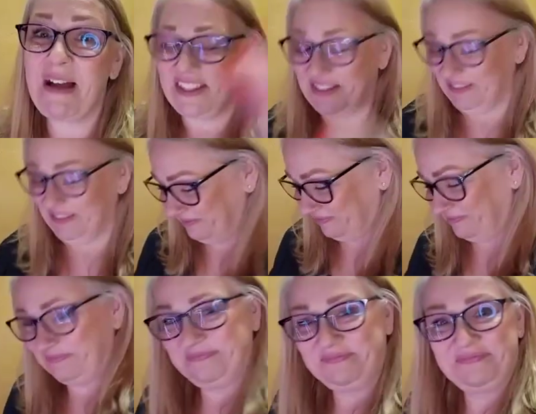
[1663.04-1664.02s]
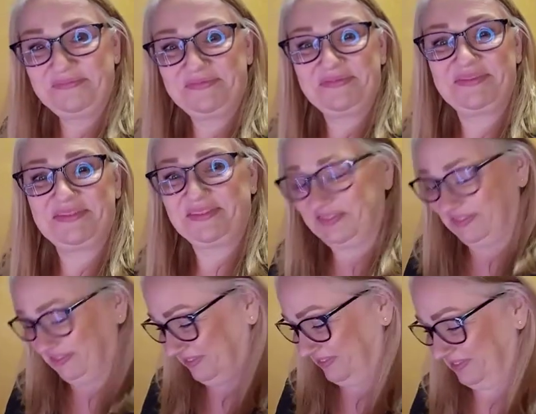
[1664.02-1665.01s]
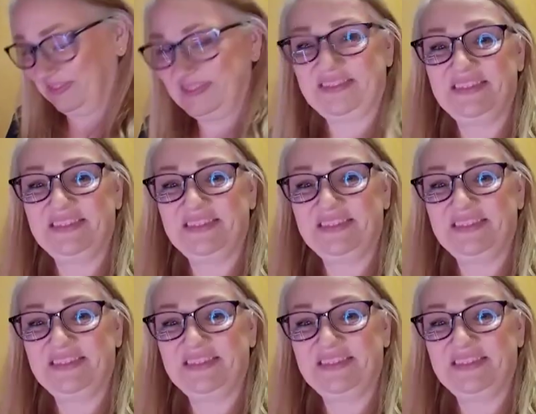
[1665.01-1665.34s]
from Foley Vision. All right.